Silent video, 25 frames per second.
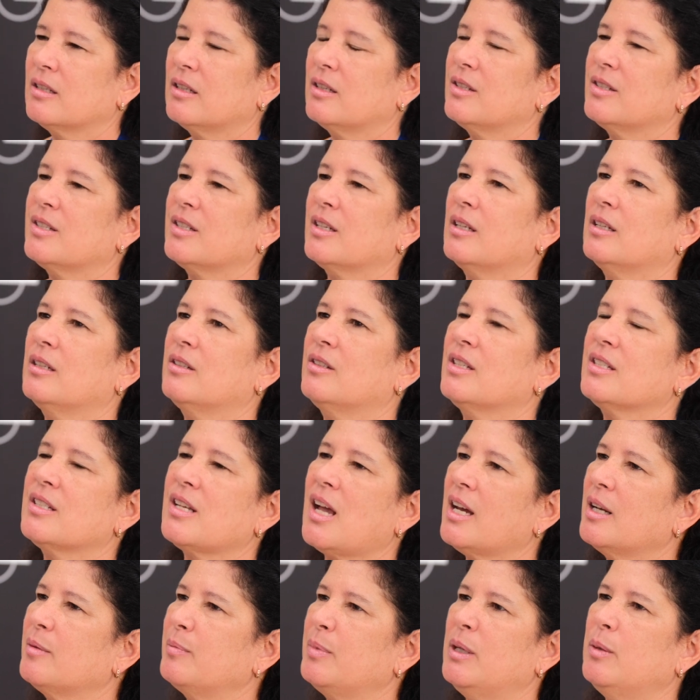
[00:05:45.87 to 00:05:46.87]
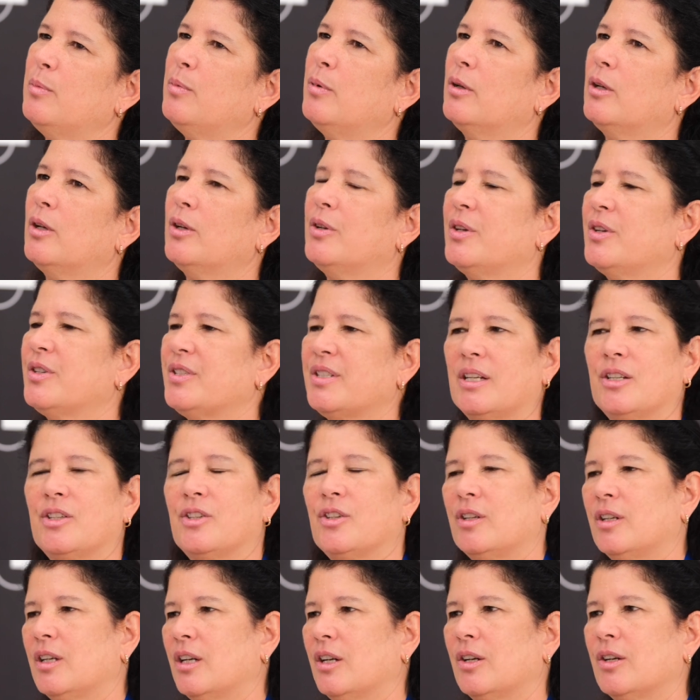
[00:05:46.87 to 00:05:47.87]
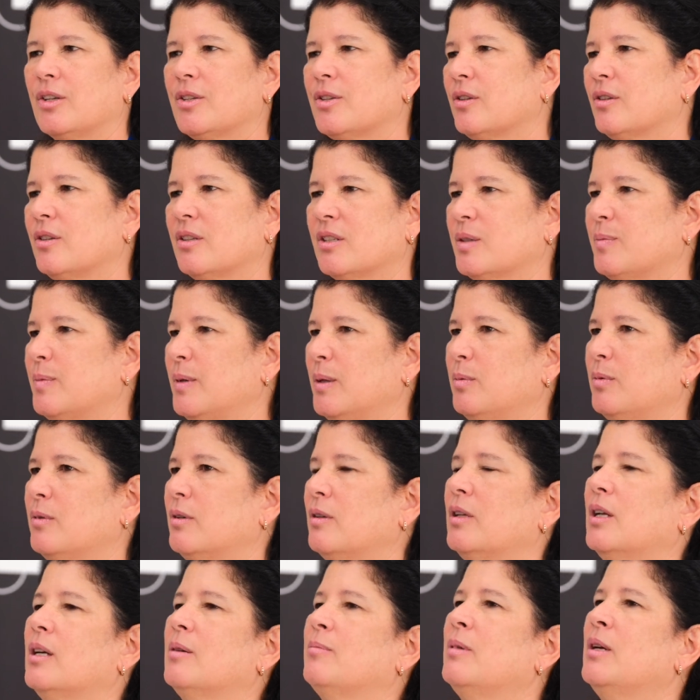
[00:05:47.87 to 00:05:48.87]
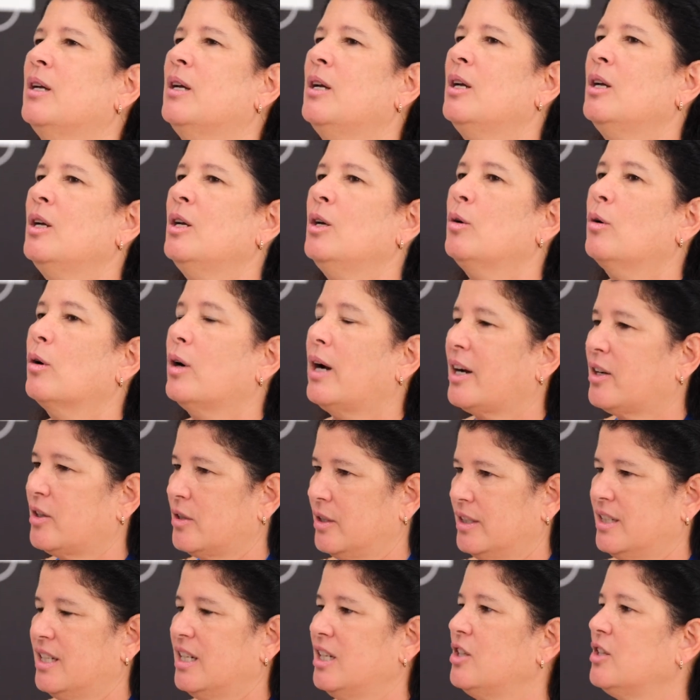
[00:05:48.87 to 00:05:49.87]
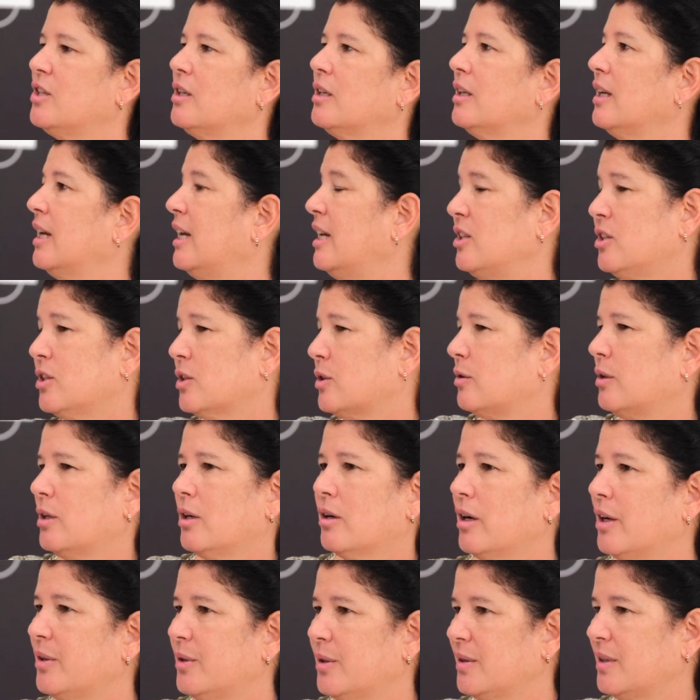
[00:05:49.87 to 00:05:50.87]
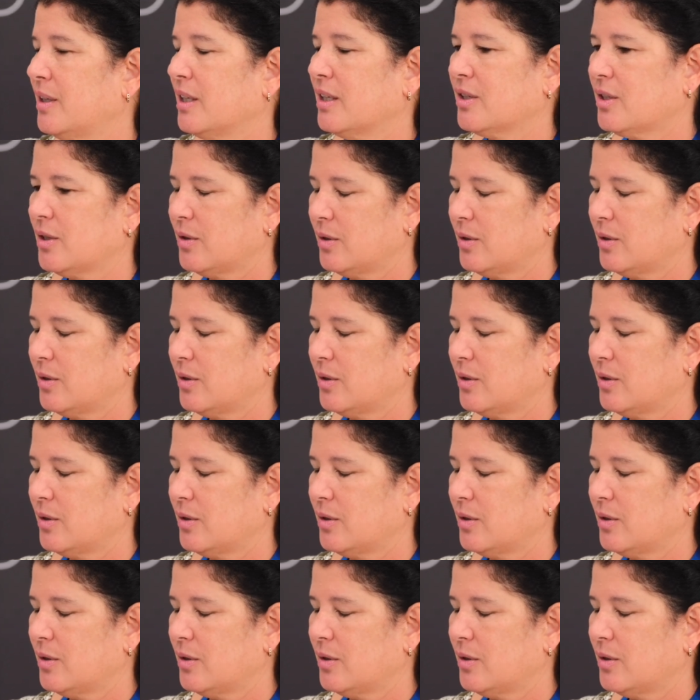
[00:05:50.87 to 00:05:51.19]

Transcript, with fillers: There's uh, design people, or there's engineers, or there's people um, who are actually teaching history or other things.